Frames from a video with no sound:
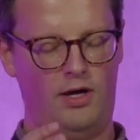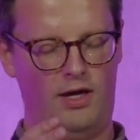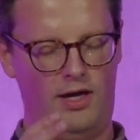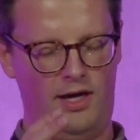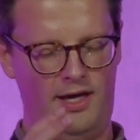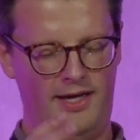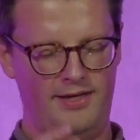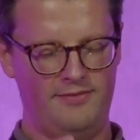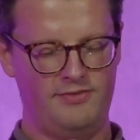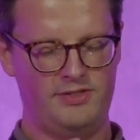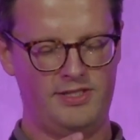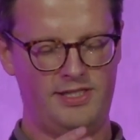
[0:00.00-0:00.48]

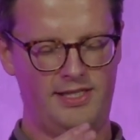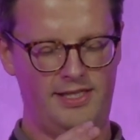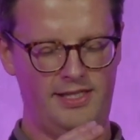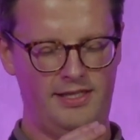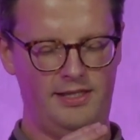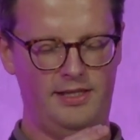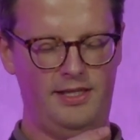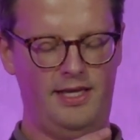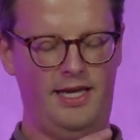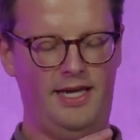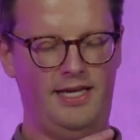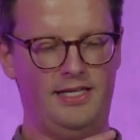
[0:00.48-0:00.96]
I've
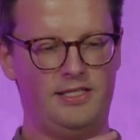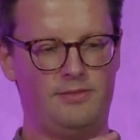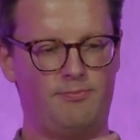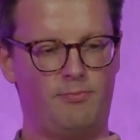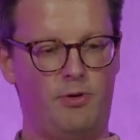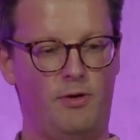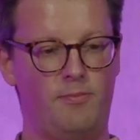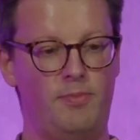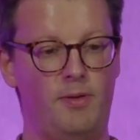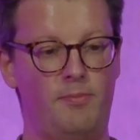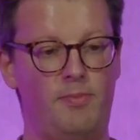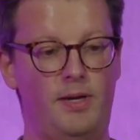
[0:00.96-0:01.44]
seen is
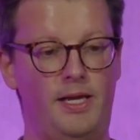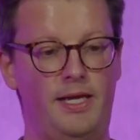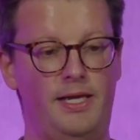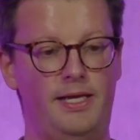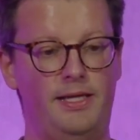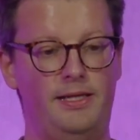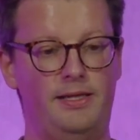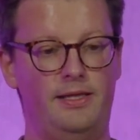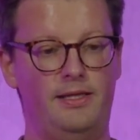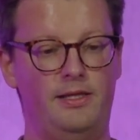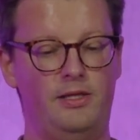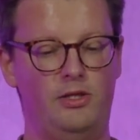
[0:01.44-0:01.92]

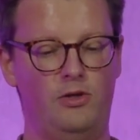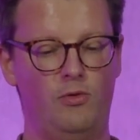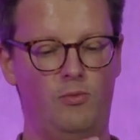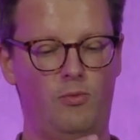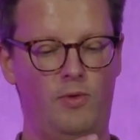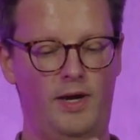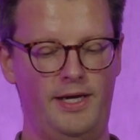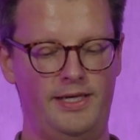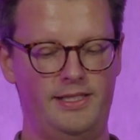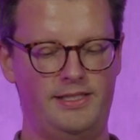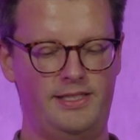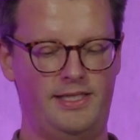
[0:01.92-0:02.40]
probably the
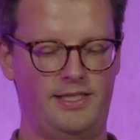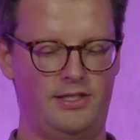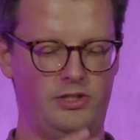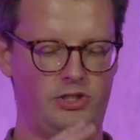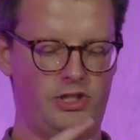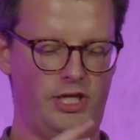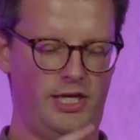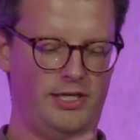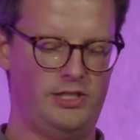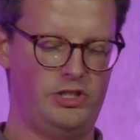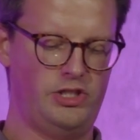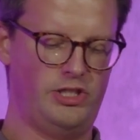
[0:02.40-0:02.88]
weighting
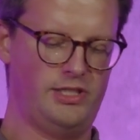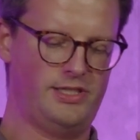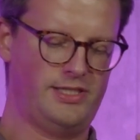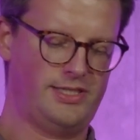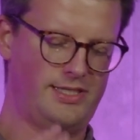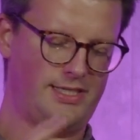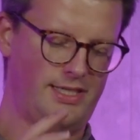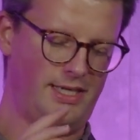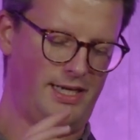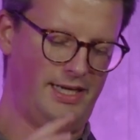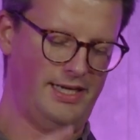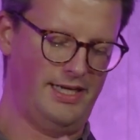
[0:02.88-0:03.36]
changes
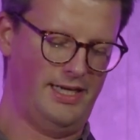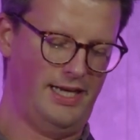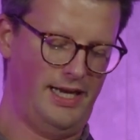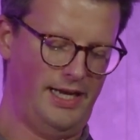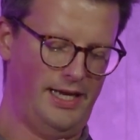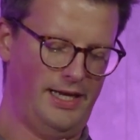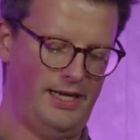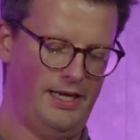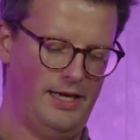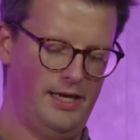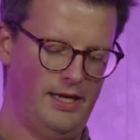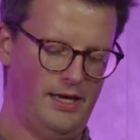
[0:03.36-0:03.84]

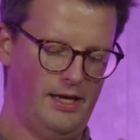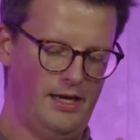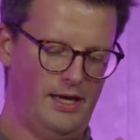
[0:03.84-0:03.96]
slightly